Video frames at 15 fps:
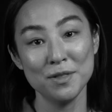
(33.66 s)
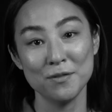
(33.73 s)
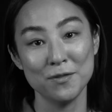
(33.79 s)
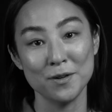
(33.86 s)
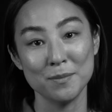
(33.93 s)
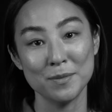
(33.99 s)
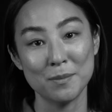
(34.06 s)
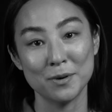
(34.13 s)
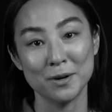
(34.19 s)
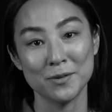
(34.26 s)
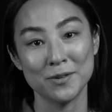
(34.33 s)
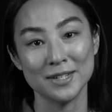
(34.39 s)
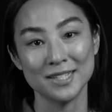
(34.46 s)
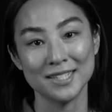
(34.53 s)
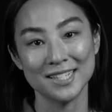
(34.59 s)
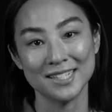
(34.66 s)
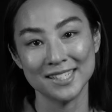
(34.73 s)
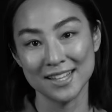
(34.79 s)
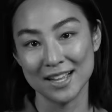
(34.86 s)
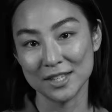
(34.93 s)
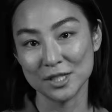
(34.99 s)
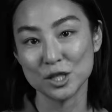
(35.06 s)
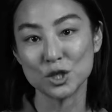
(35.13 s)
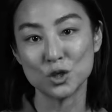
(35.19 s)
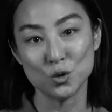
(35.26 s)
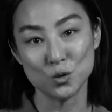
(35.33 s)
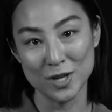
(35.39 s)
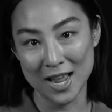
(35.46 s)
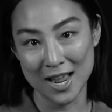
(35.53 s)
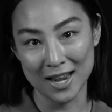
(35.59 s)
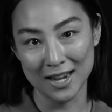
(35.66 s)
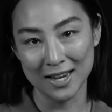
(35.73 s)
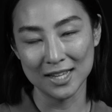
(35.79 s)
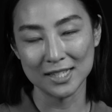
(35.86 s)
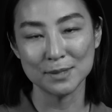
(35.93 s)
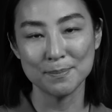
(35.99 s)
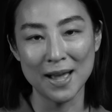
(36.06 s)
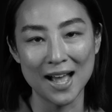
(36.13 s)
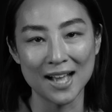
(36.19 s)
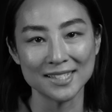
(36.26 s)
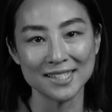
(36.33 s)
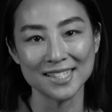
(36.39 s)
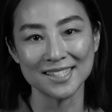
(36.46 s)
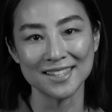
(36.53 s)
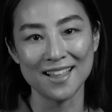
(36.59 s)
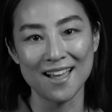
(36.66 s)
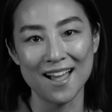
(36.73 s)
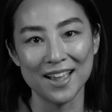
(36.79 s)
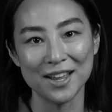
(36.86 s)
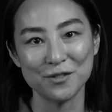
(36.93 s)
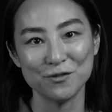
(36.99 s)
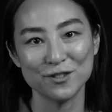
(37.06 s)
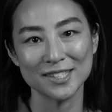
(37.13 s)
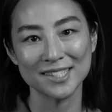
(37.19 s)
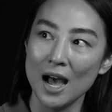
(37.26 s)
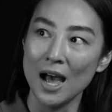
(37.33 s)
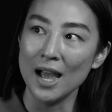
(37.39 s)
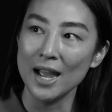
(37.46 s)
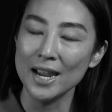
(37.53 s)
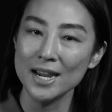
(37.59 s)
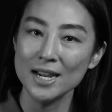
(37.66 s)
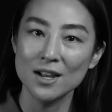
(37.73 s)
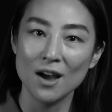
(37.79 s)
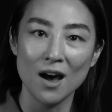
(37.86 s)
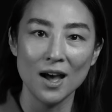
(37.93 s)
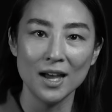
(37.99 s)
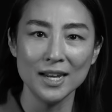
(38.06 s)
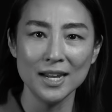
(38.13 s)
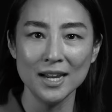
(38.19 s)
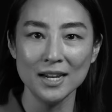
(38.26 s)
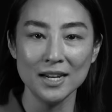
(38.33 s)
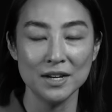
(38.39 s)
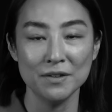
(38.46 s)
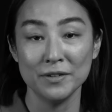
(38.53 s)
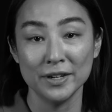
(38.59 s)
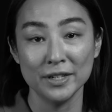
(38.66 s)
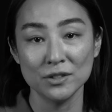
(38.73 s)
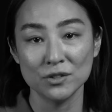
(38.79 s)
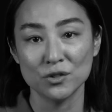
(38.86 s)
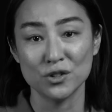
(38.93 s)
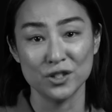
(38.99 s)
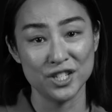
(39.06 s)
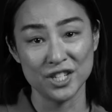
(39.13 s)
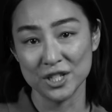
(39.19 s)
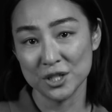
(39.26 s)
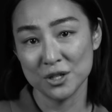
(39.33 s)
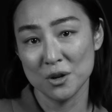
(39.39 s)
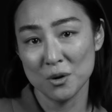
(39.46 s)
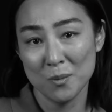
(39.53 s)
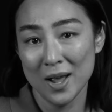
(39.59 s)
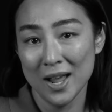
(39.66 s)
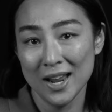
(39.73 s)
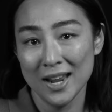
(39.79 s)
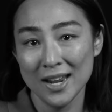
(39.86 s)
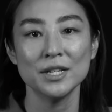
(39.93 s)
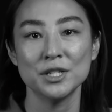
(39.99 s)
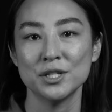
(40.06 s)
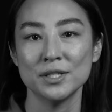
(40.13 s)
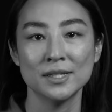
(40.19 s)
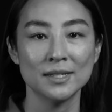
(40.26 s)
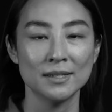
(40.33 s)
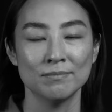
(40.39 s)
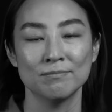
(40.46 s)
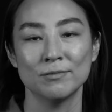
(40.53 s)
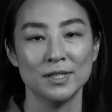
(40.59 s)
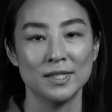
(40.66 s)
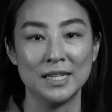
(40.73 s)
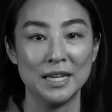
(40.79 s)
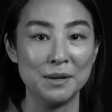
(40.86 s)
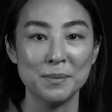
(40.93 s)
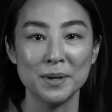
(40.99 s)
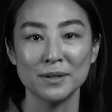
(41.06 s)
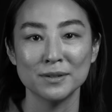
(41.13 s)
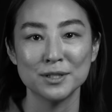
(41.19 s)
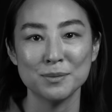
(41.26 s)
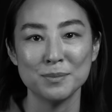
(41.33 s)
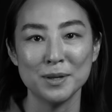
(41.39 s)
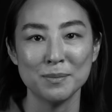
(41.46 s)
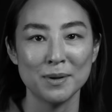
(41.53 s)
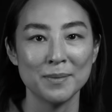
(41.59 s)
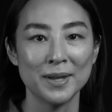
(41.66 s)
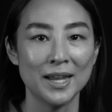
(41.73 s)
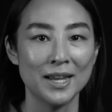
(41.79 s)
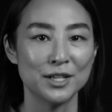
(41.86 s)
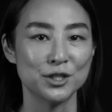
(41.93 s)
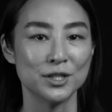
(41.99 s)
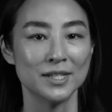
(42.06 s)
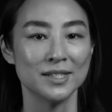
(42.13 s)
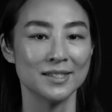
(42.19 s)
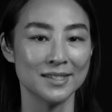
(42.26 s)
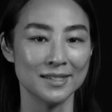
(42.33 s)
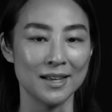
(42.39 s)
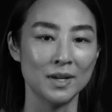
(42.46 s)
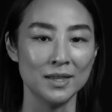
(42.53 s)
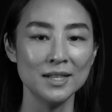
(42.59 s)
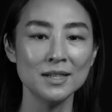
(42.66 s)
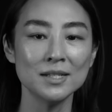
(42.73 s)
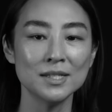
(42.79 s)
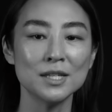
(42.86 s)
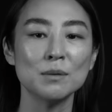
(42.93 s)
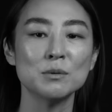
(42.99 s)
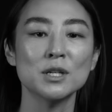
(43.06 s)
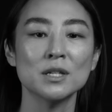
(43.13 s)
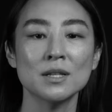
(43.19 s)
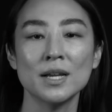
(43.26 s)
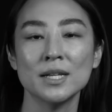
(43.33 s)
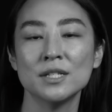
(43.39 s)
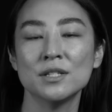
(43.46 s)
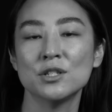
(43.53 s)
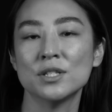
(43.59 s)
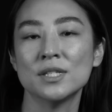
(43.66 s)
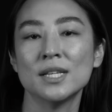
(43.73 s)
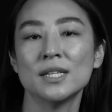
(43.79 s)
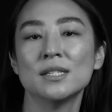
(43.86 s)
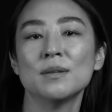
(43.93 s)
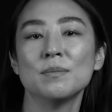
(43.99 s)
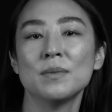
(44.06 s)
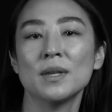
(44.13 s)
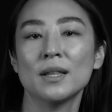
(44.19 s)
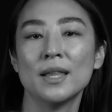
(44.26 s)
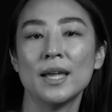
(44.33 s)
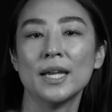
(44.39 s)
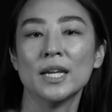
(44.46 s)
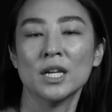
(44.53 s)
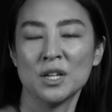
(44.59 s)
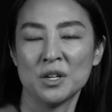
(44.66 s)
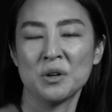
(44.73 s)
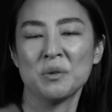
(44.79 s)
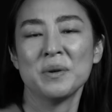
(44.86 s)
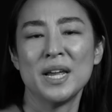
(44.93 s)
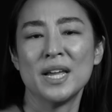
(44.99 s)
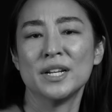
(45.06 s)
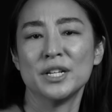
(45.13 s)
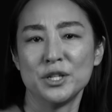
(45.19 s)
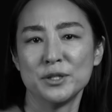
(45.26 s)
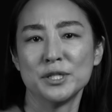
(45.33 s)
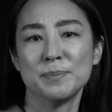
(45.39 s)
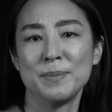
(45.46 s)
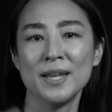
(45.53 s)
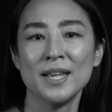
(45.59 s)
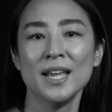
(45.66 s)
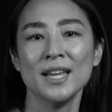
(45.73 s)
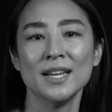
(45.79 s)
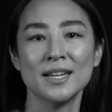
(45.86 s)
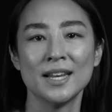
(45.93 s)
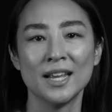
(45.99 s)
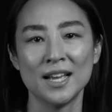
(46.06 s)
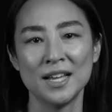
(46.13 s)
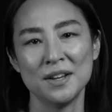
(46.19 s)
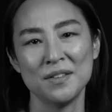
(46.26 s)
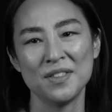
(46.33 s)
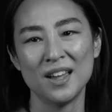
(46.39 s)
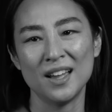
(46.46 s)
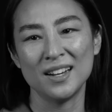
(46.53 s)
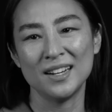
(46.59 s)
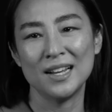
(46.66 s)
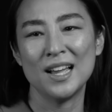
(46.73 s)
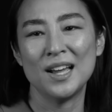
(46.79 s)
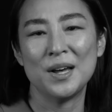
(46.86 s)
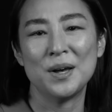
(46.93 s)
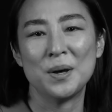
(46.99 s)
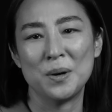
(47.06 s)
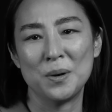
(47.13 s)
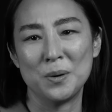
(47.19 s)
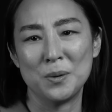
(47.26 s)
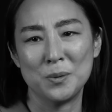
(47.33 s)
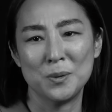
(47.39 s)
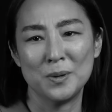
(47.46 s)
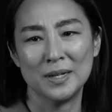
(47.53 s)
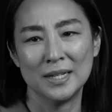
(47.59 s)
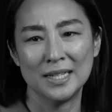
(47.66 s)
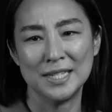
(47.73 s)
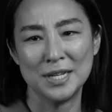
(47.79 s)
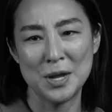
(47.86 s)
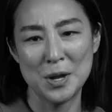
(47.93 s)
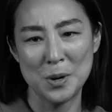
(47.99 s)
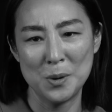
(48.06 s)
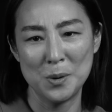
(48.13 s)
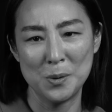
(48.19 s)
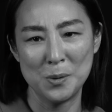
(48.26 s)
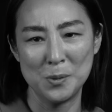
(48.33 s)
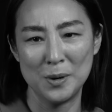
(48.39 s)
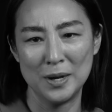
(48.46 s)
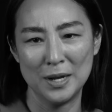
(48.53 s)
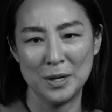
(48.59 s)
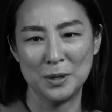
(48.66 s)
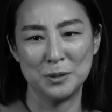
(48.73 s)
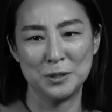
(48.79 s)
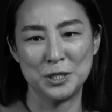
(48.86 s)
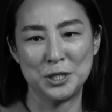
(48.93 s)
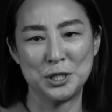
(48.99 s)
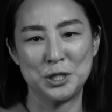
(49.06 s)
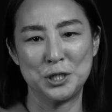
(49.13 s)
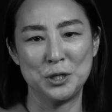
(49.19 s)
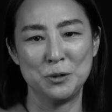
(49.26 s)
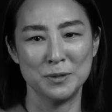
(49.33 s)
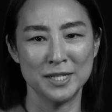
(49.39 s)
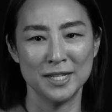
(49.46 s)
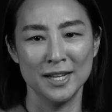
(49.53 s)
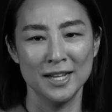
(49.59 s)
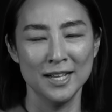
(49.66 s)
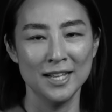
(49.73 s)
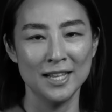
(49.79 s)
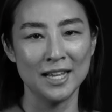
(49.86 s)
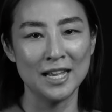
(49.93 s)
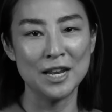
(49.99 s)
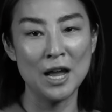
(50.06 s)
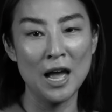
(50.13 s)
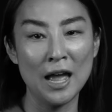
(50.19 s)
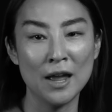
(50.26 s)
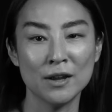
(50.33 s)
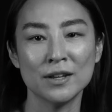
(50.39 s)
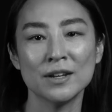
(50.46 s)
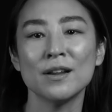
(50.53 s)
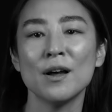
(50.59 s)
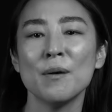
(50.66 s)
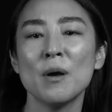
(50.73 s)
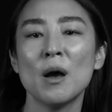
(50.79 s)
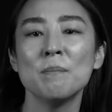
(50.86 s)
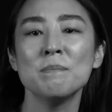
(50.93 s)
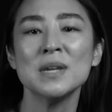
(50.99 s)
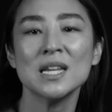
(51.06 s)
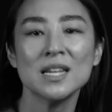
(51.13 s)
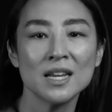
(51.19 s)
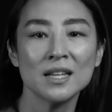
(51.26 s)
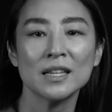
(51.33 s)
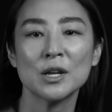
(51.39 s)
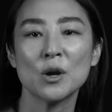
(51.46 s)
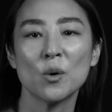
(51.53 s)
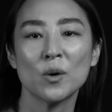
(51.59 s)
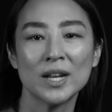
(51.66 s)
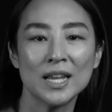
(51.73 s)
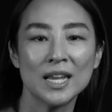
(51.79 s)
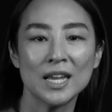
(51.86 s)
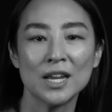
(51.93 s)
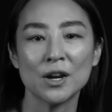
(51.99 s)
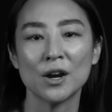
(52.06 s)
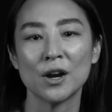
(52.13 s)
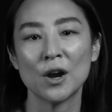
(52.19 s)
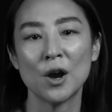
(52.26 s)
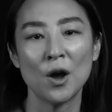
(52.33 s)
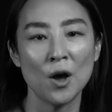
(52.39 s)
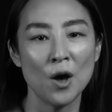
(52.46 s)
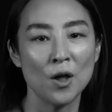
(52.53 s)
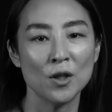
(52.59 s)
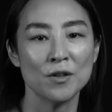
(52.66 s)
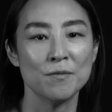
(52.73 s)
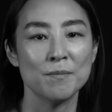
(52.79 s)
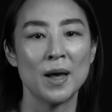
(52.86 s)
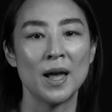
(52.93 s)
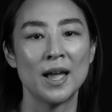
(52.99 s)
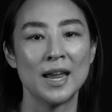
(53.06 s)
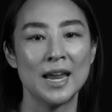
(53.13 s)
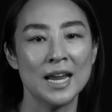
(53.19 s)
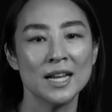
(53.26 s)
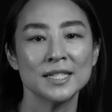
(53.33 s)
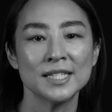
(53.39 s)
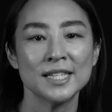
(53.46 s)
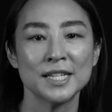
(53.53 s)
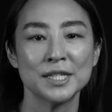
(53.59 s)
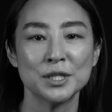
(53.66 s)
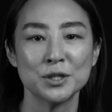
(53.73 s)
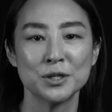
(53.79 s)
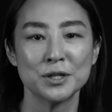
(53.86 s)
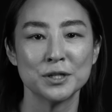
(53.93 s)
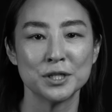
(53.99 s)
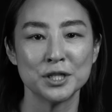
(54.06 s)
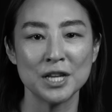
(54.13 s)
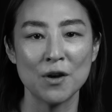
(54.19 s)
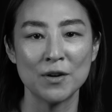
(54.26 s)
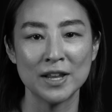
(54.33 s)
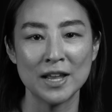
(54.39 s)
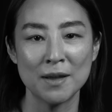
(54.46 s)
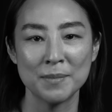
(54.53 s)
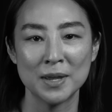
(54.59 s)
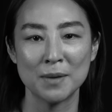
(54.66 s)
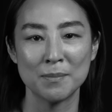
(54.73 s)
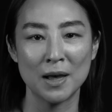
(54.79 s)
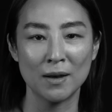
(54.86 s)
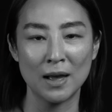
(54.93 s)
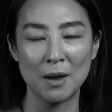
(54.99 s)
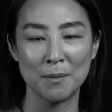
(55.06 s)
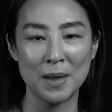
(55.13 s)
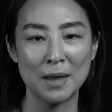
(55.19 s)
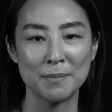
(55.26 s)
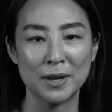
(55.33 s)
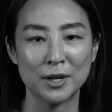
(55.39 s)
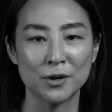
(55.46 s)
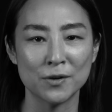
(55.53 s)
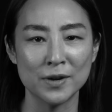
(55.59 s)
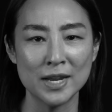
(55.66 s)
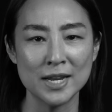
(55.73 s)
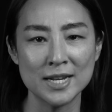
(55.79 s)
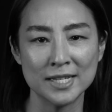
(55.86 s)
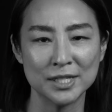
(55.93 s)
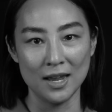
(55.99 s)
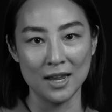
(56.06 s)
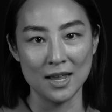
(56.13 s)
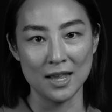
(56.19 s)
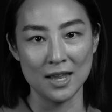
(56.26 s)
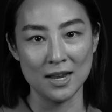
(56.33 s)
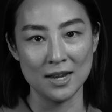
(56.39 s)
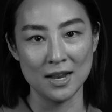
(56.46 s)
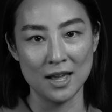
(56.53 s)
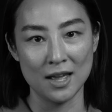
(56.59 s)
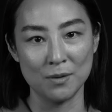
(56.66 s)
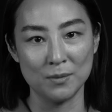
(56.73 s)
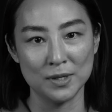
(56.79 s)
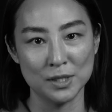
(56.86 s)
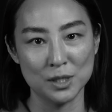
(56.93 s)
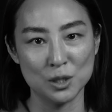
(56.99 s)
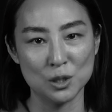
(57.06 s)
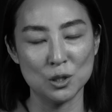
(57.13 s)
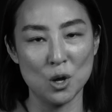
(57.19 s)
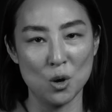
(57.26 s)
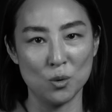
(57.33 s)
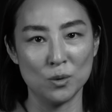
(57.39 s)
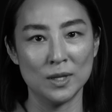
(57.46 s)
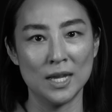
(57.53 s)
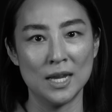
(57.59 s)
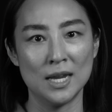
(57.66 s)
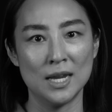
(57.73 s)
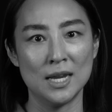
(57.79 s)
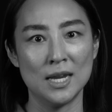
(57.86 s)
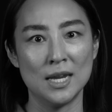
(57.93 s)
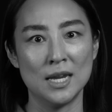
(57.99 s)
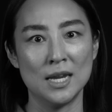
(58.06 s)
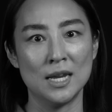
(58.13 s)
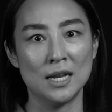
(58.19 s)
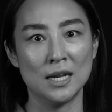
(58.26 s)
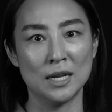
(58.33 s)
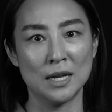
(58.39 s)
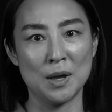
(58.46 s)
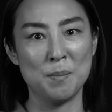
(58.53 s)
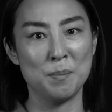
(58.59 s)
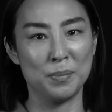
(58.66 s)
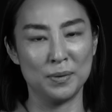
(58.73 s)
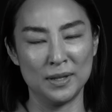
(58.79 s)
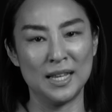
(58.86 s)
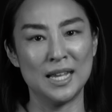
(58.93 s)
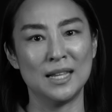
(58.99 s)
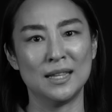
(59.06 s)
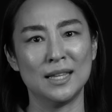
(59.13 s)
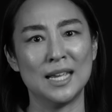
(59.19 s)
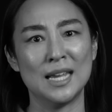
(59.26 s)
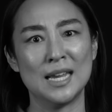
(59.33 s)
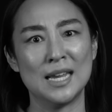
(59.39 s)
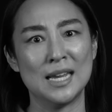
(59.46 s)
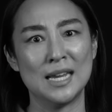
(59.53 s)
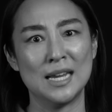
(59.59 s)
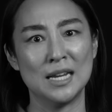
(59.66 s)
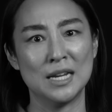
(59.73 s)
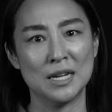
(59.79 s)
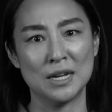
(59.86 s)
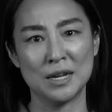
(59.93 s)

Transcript: of the film that we're going to discuss today is Past Lives. I got it in a very traditional way. It just was emailed to me by my agents. I think the subject line just said something like, Korean, do you speak it? And I kind of thought, oh, no, oh, shoot. I could immediately already hear all of my ancestors shouting at me about how bad my Korean is, and I was slowly, completely